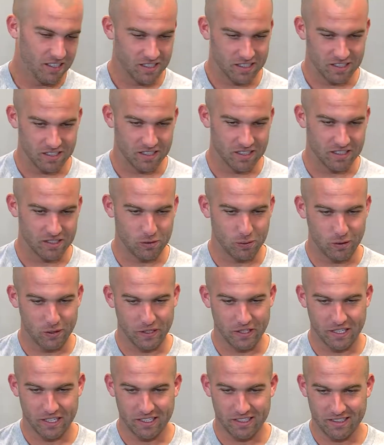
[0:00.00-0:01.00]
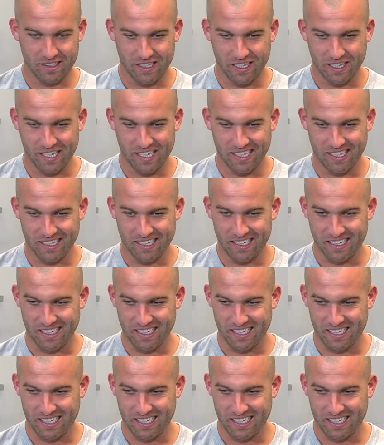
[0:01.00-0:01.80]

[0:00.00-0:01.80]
the Twitter thing and